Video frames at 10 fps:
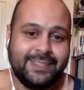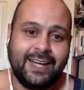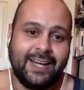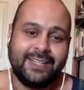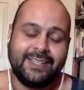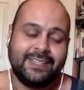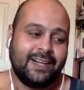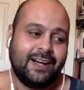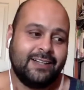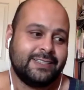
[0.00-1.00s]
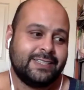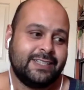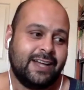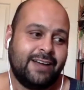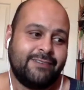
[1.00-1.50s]
I honestly
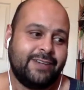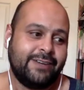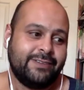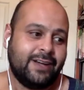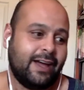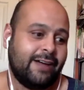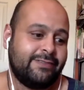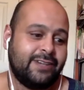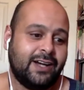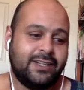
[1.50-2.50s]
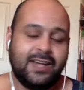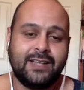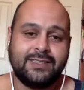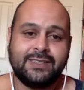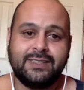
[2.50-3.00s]
have not
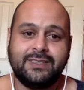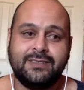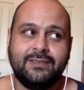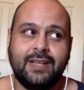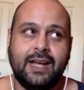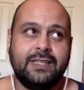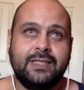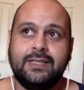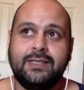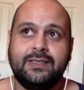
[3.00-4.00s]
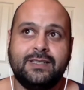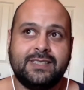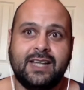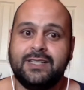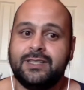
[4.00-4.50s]
asked any
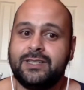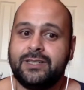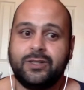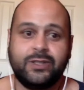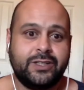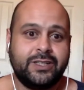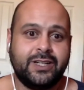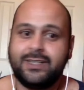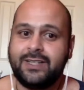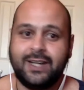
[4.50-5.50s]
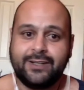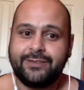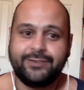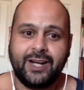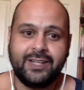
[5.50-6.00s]
designer or yarn dyer
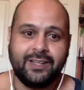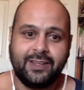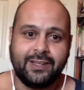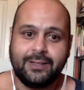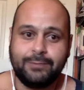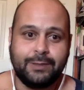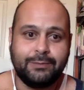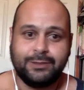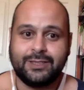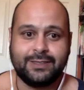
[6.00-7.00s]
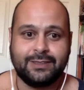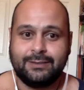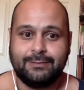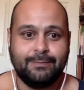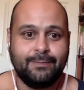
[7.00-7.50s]
for anything, and people just
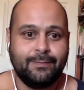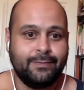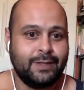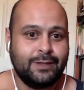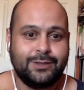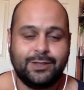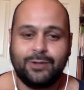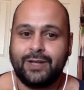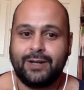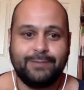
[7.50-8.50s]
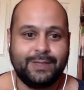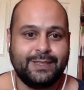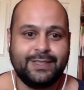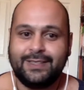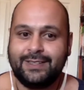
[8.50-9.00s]
showed up
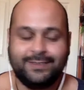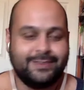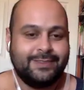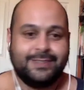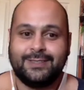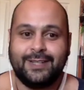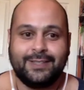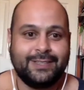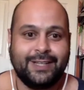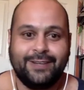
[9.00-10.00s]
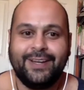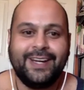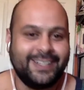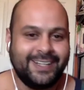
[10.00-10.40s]
and started giving.